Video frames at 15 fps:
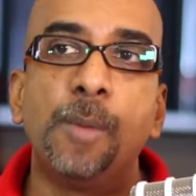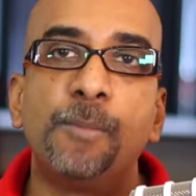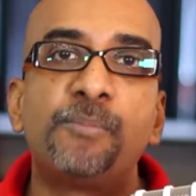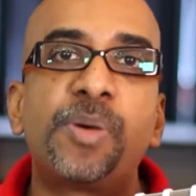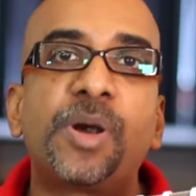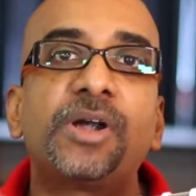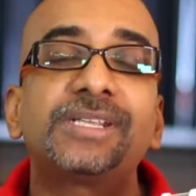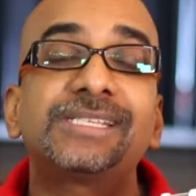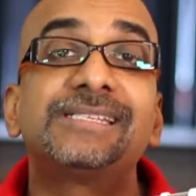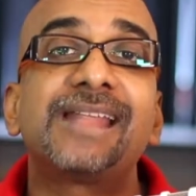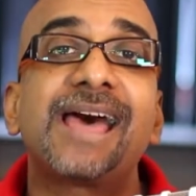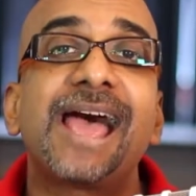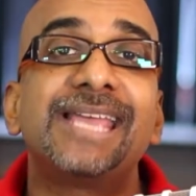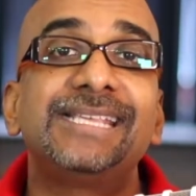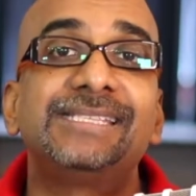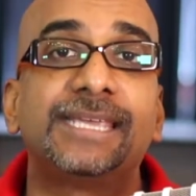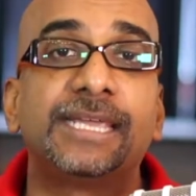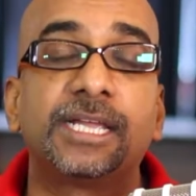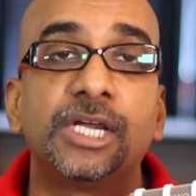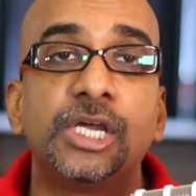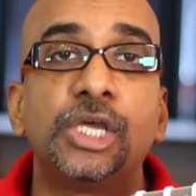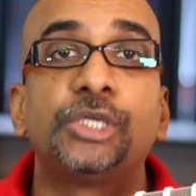
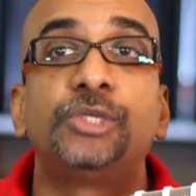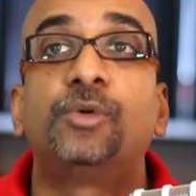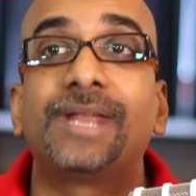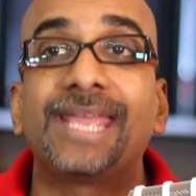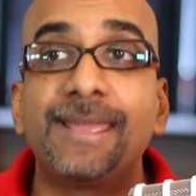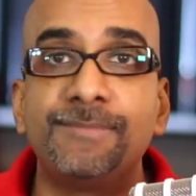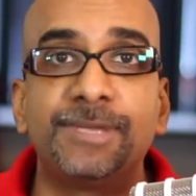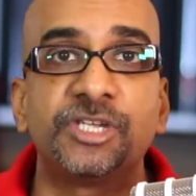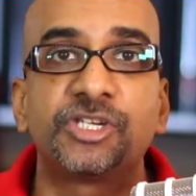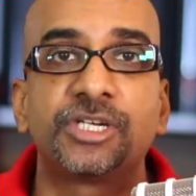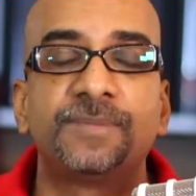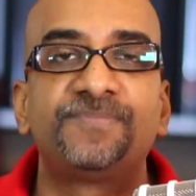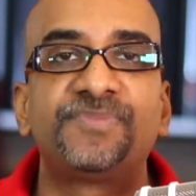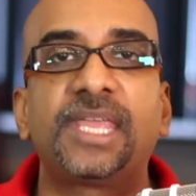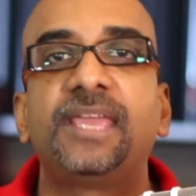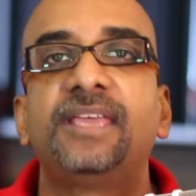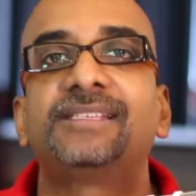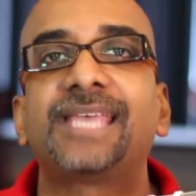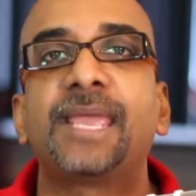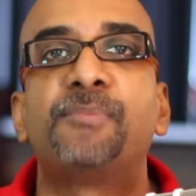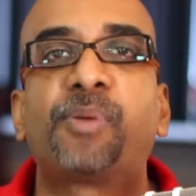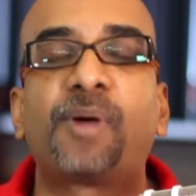personalizing your image
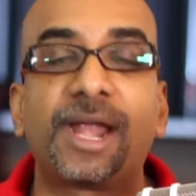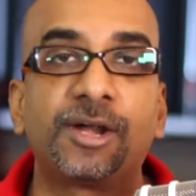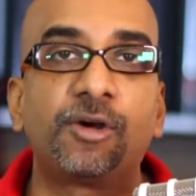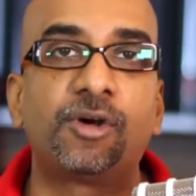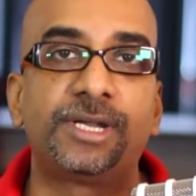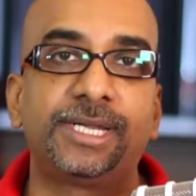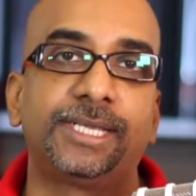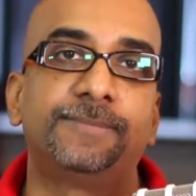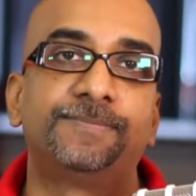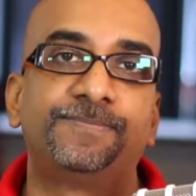is a priority.